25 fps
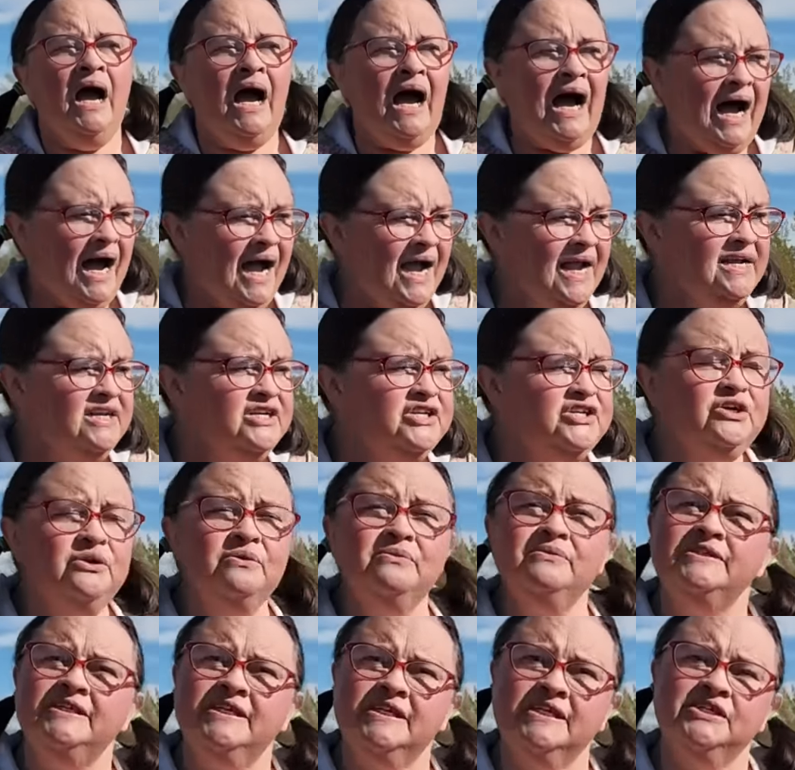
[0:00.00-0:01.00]
I
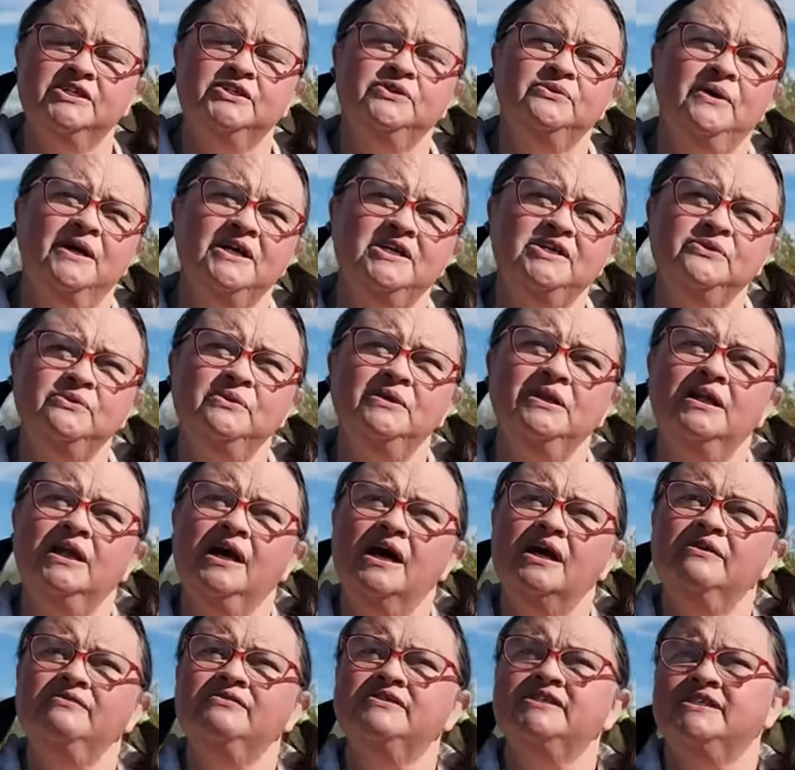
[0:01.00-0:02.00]
don't tend to. I do a
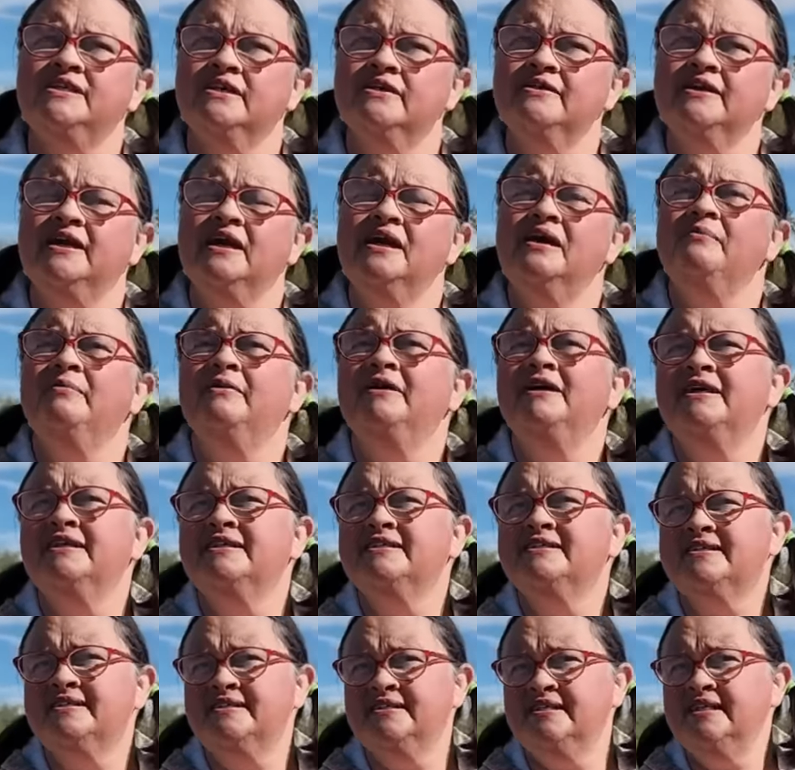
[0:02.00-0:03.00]
lot of stealth camping
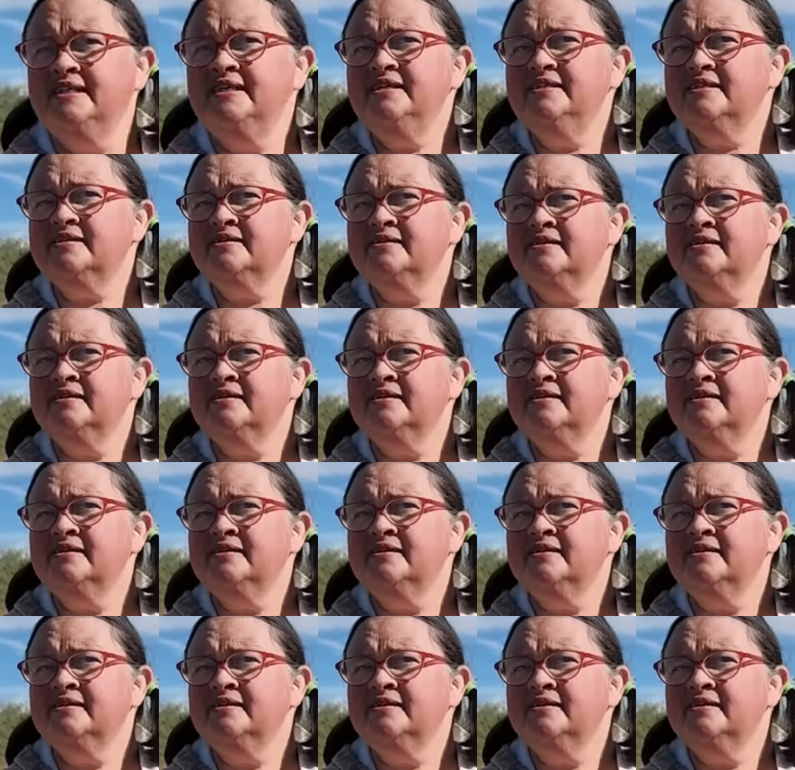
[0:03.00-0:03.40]
in cities.